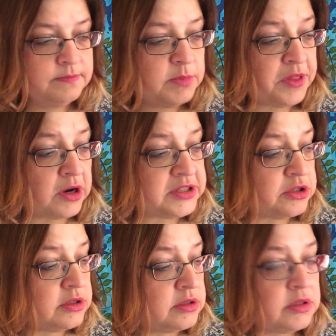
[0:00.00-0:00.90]
And there are
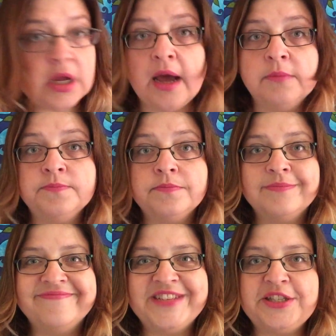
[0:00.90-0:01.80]
certain,
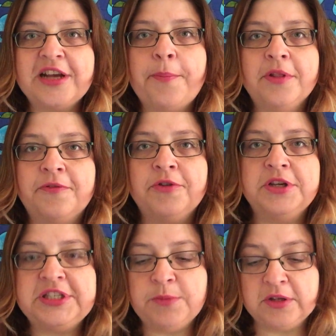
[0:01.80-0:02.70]
just a couple of
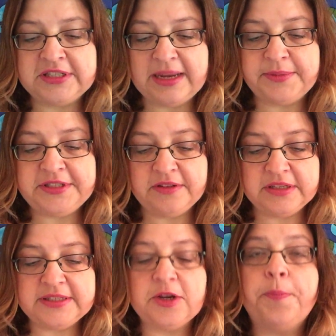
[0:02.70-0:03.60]
really small steps to
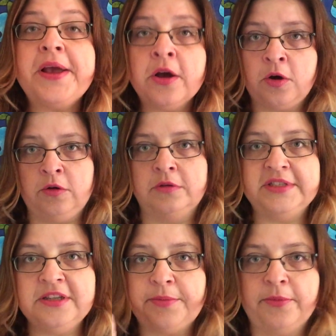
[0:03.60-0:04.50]
this. So pick a goal
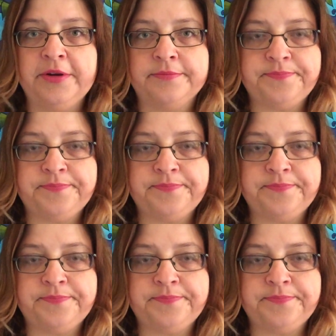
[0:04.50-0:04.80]
is number one.